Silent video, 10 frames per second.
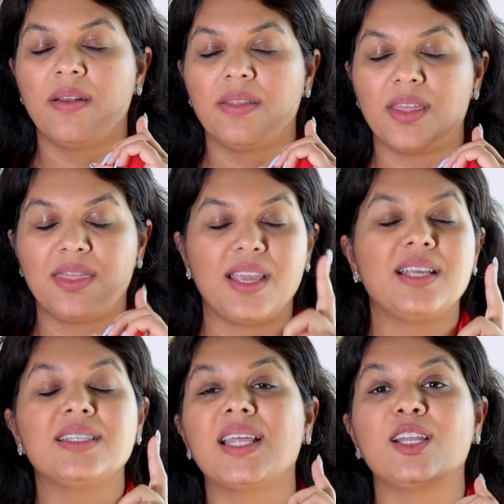the
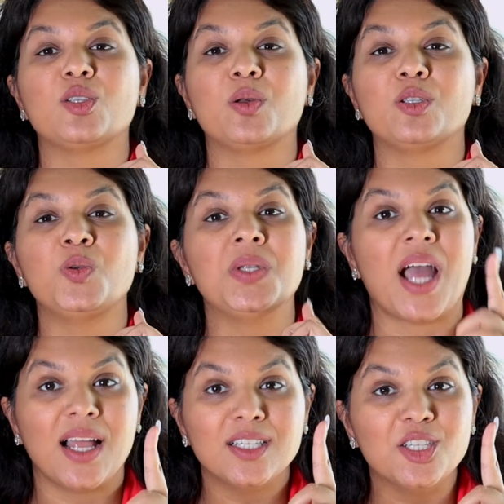things that I told you
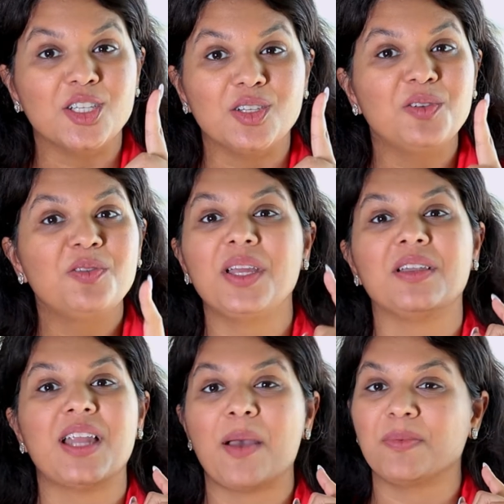not to do
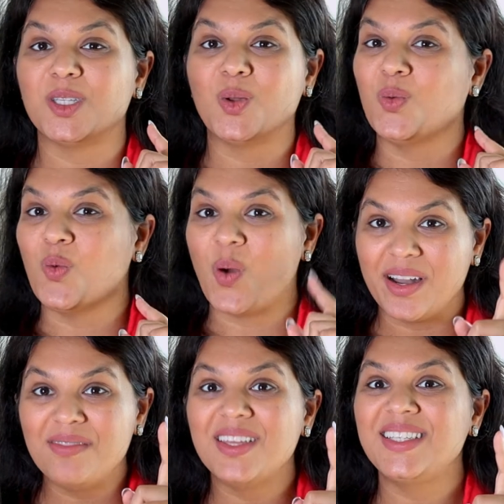in episode one
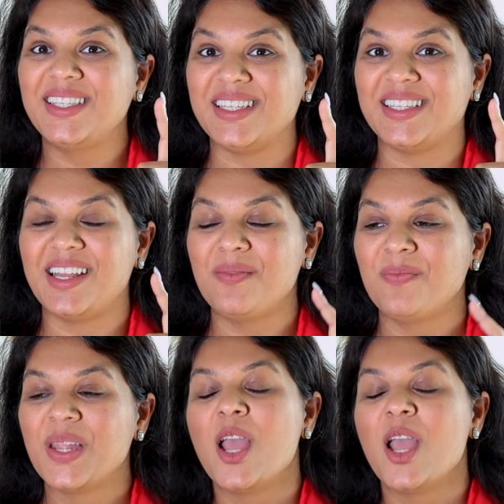of this season.